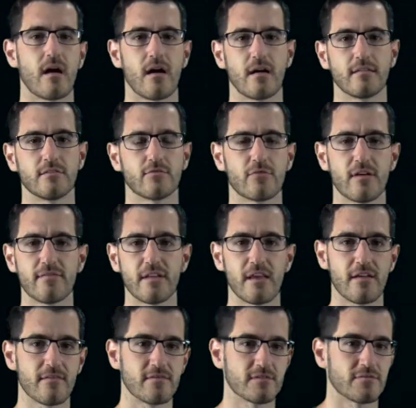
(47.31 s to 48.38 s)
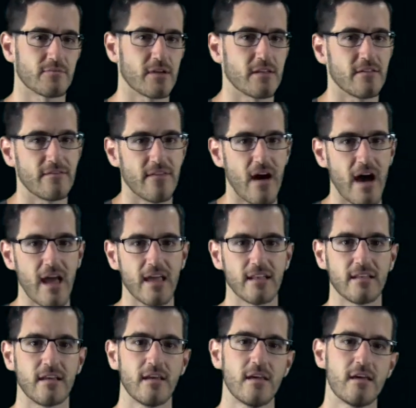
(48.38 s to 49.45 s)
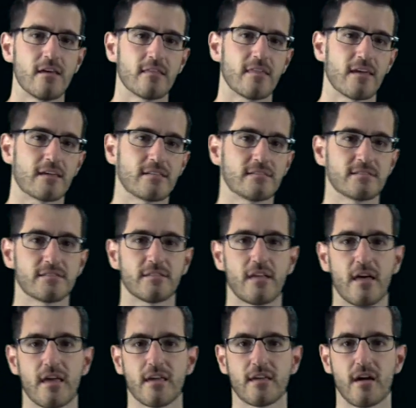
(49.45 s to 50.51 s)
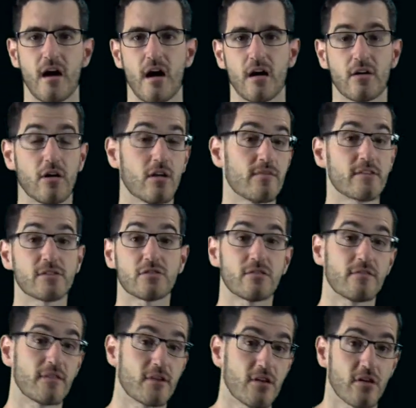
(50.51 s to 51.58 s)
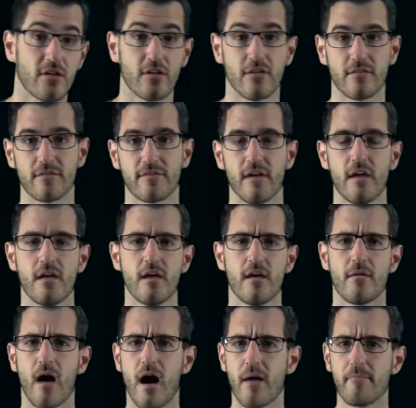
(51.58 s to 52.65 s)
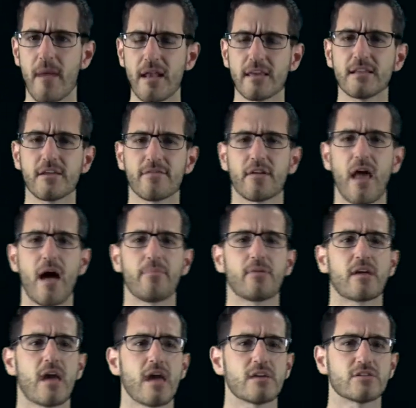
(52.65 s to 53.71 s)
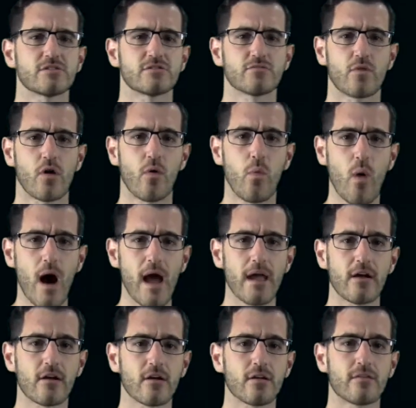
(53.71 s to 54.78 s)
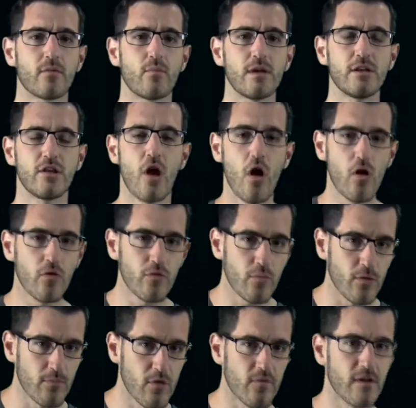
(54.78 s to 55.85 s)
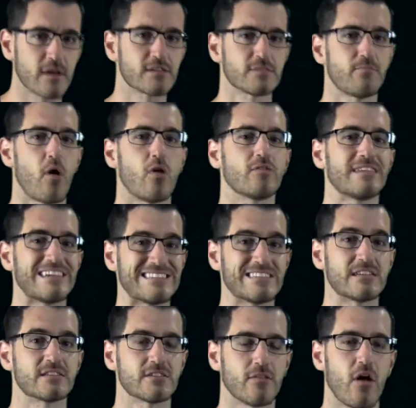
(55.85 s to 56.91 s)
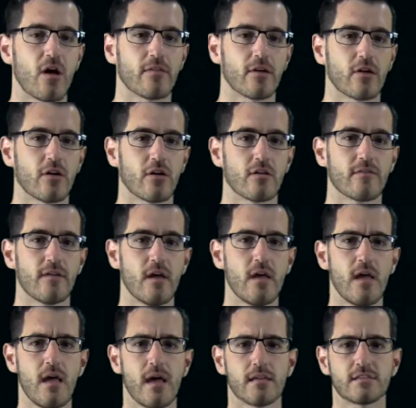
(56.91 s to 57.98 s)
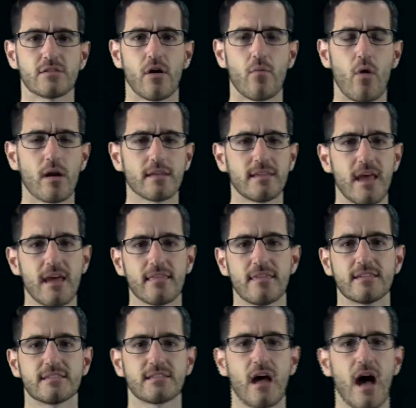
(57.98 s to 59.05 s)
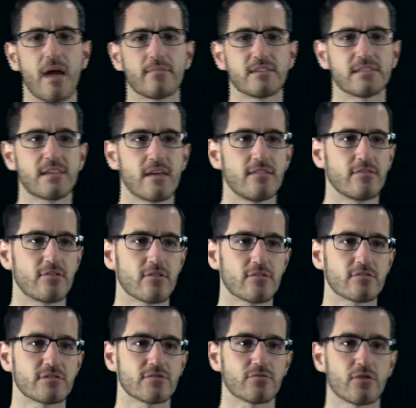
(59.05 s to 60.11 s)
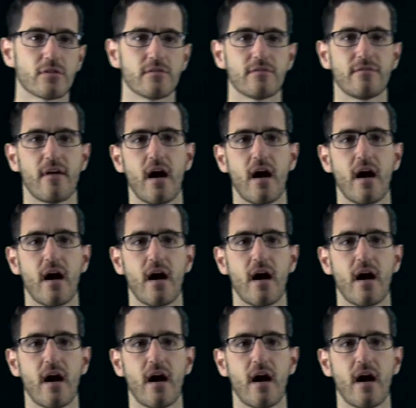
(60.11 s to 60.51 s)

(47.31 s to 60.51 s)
derivatives, and we define things like curvature of a curve. Many different applications require that we know that we're moving a small distance along the curve. And so I want to take this time to say that there are sort of